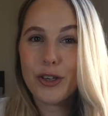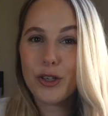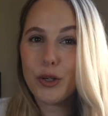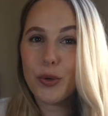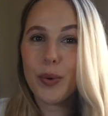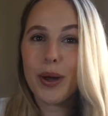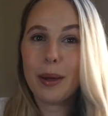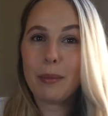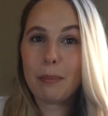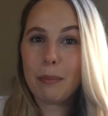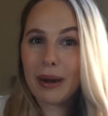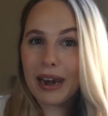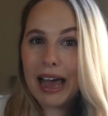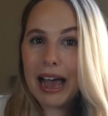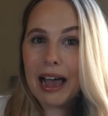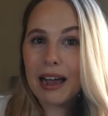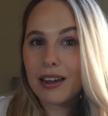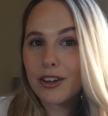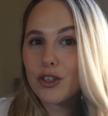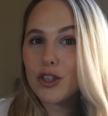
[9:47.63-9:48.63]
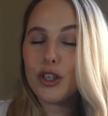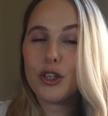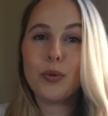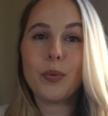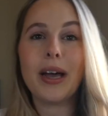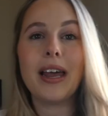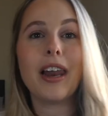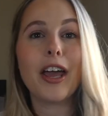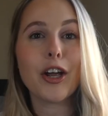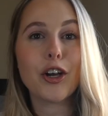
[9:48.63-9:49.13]
Do you wear black? Do you
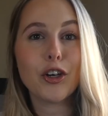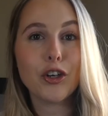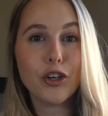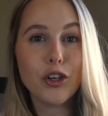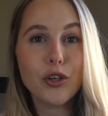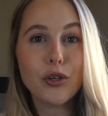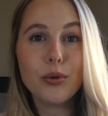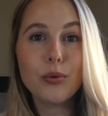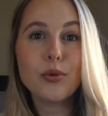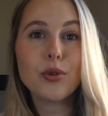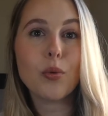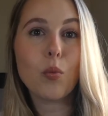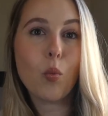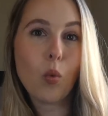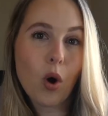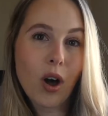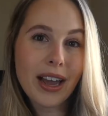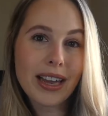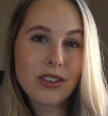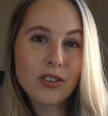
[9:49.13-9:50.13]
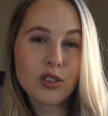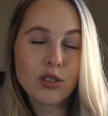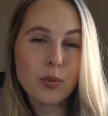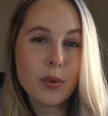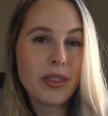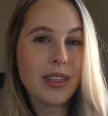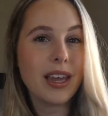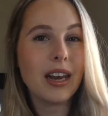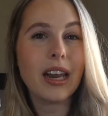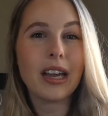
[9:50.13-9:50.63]
wear like nude and white
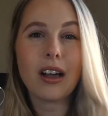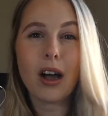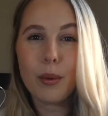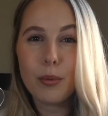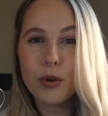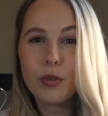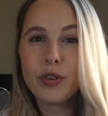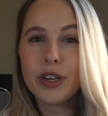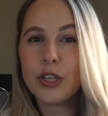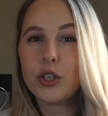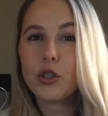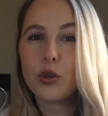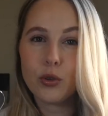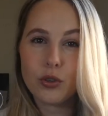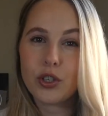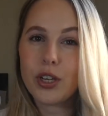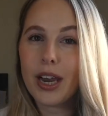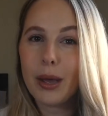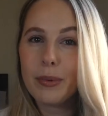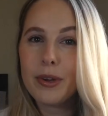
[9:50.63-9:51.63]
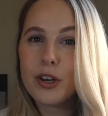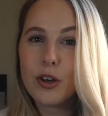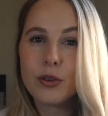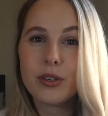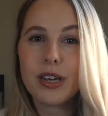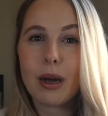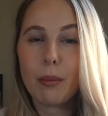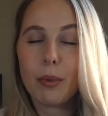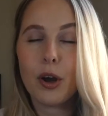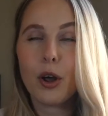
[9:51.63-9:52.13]
with it? Like, I'm not really sure, so let me know
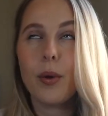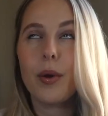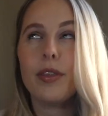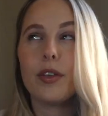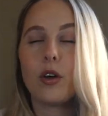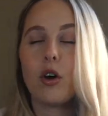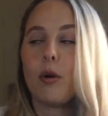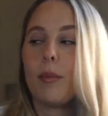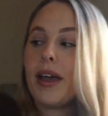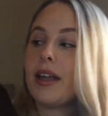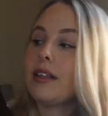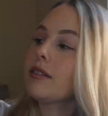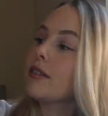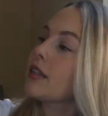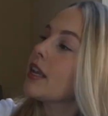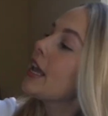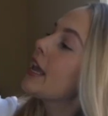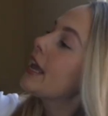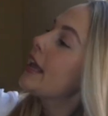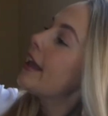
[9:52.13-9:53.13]
down below in the comments.